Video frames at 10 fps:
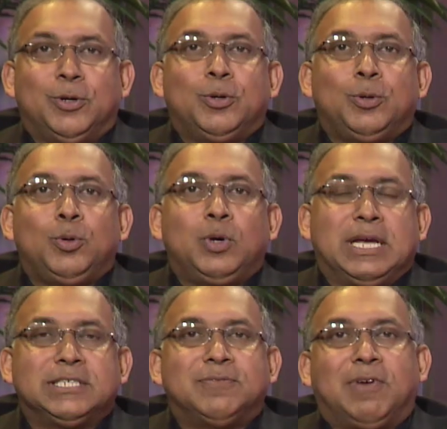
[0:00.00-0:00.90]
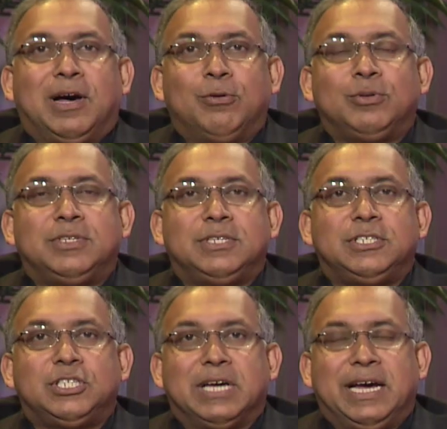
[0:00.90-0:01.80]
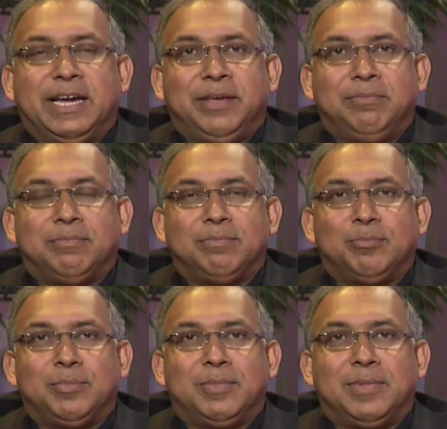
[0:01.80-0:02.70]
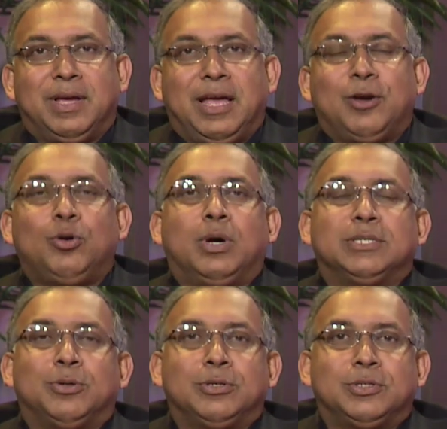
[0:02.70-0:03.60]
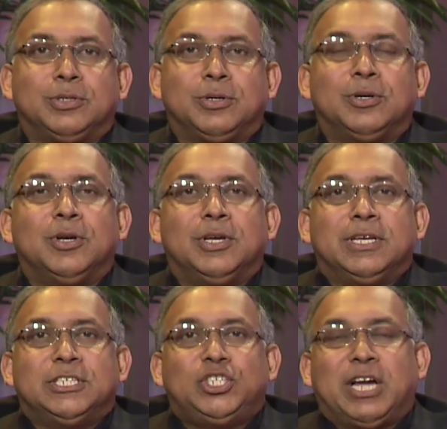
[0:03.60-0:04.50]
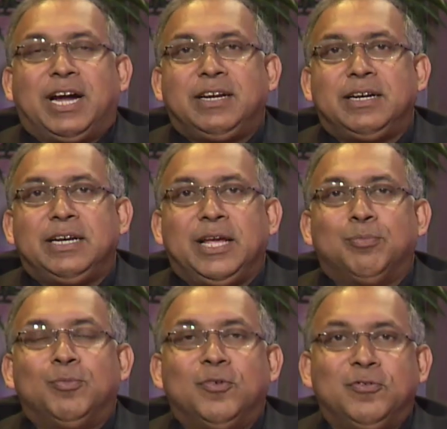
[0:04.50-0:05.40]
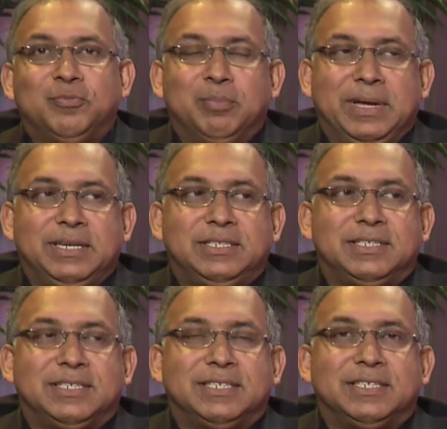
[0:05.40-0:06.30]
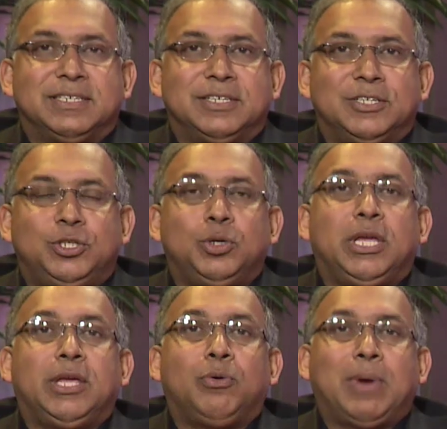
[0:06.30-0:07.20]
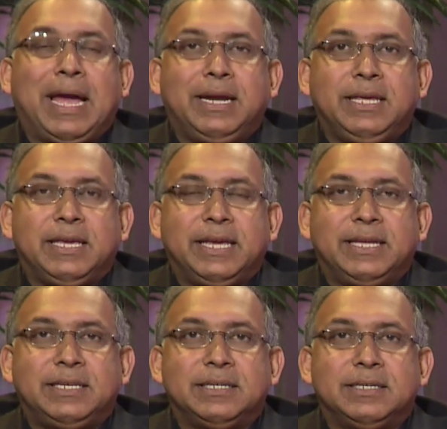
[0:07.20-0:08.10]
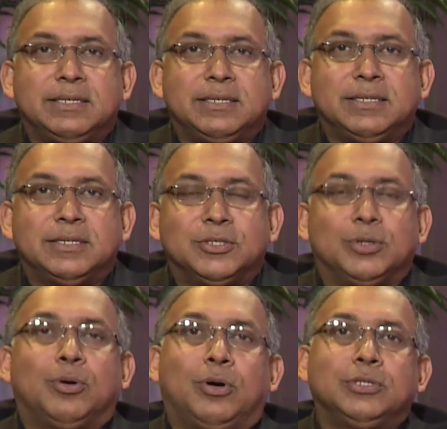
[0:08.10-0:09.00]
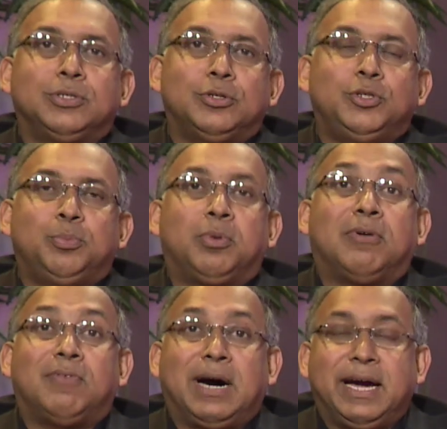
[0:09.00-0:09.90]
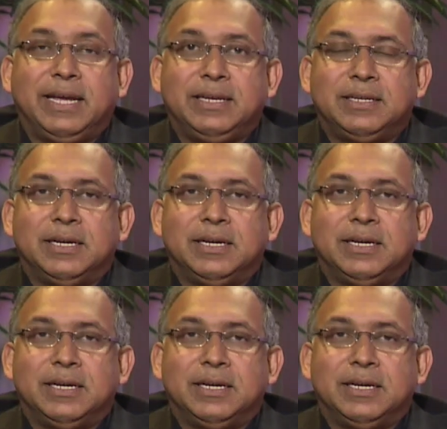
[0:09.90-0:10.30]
who has found time, who has also started a movement to eradicate, so also to provide